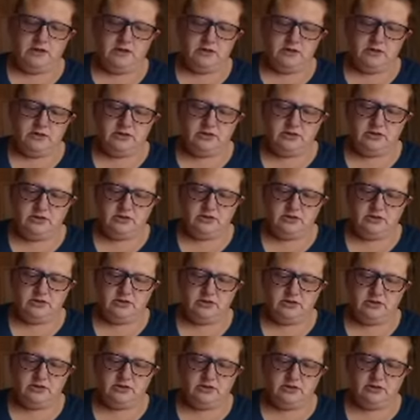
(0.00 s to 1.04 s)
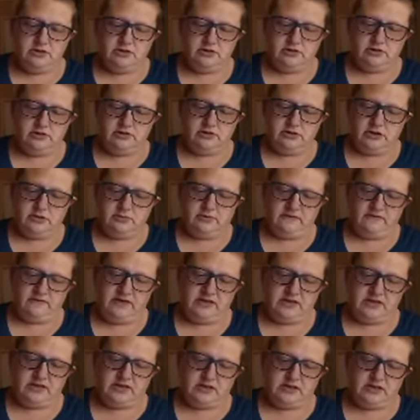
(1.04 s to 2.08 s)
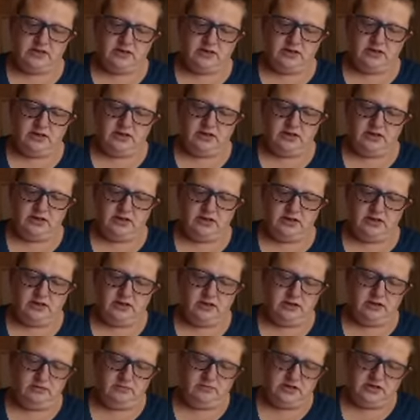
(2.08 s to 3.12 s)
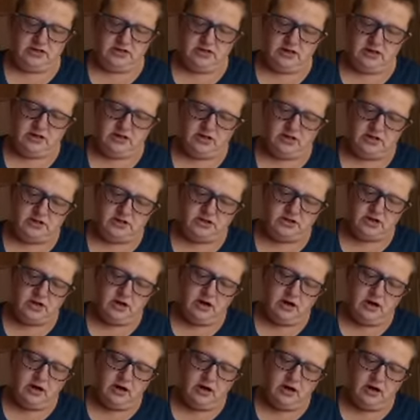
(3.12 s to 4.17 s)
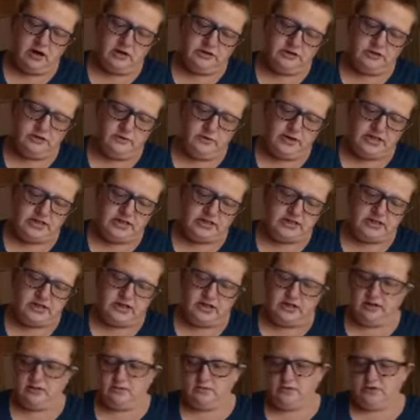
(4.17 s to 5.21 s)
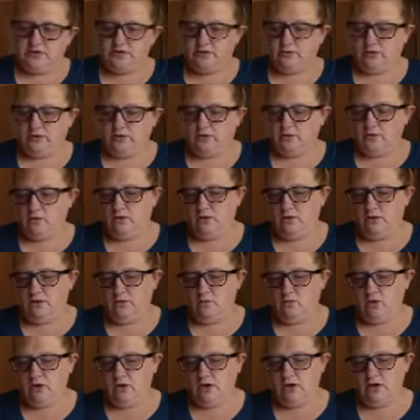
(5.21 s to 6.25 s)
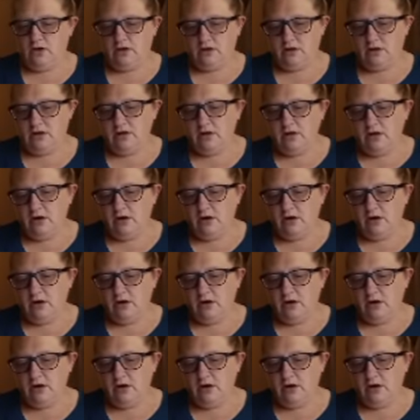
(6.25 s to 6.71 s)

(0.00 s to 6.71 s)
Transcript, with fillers: Stir sugar scrub if necessary. Massage onto wet skin and rinse with warm water.